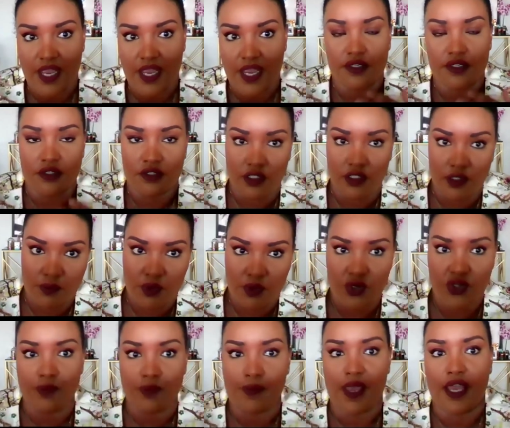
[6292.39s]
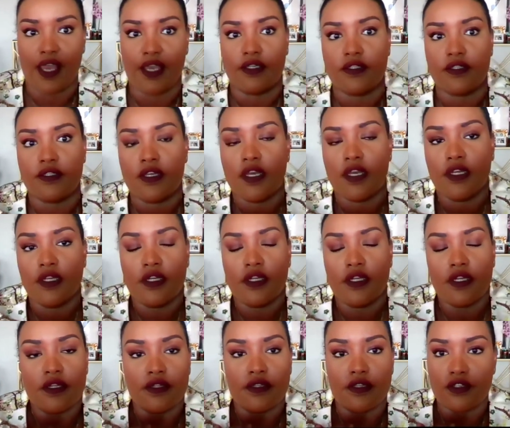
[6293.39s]
banks, the commercial banks,
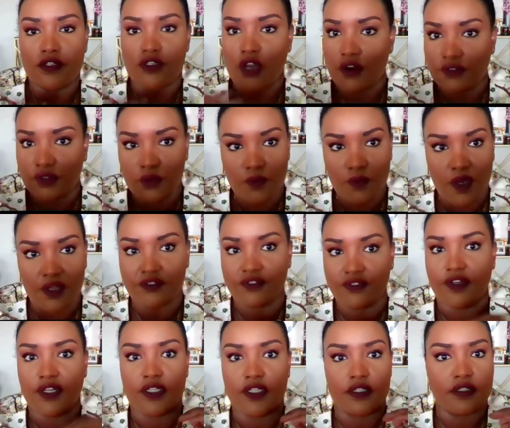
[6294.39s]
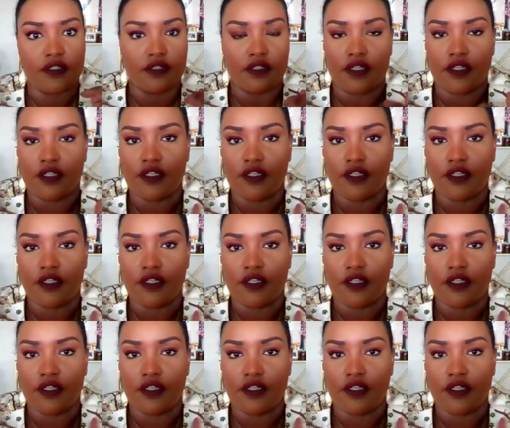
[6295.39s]
the sovereign wealth funds,